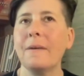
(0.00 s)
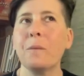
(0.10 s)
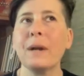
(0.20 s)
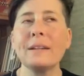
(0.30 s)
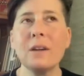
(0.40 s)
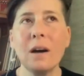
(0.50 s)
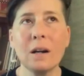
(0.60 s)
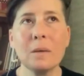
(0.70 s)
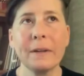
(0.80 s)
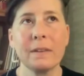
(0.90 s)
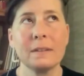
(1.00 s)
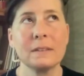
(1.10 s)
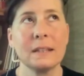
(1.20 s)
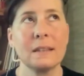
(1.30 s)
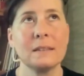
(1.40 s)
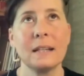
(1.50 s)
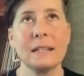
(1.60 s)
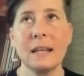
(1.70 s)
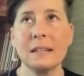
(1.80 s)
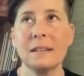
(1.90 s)
when I talk about things like this, I
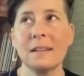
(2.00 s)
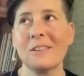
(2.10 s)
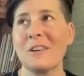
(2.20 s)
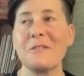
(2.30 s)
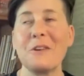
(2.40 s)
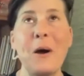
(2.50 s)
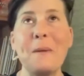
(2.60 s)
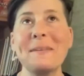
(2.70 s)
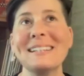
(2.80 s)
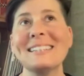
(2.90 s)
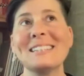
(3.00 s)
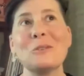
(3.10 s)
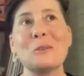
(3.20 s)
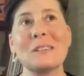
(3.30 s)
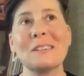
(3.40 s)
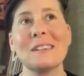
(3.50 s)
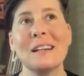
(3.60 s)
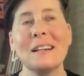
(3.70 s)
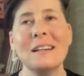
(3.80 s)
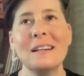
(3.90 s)
tend to get a lot of comments or
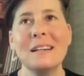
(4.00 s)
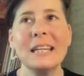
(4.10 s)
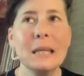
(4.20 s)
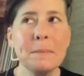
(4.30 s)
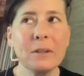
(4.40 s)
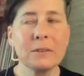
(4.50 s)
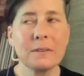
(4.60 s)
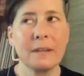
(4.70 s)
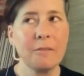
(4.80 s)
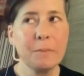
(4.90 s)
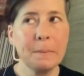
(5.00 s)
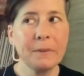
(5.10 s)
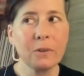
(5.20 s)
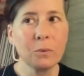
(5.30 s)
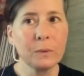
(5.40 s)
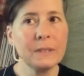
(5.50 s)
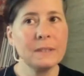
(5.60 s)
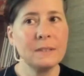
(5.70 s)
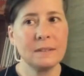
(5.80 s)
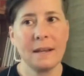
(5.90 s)
emails or things of people that are really
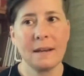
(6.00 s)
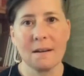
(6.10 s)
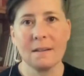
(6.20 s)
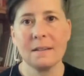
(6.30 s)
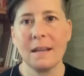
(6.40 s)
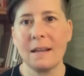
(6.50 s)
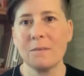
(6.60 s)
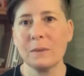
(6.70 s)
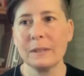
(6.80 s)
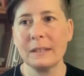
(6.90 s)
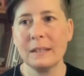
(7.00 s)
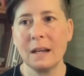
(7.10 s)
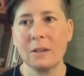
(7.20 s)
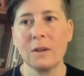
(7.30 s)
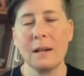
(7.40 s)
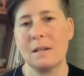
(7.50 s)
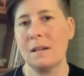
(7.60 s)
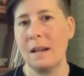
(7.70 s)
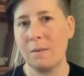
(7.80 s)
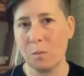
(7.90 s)
scared and really
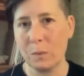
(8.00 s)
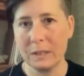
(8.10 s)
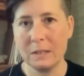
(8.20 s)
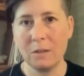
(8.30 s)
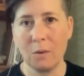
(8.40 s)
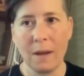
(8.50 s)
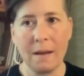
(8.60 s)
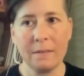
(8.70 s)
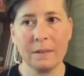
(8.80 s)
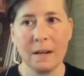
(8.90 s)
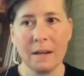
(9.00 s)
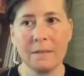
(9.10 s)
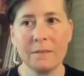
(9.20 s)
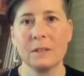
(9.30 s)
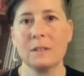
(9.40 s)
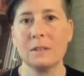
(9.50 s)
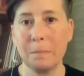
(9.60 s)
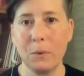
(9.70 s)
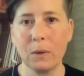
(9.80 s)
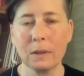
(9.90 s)
ungrounded and really don't have a lot of good
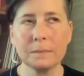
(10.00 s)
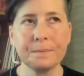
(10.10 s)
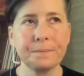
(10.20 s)
support.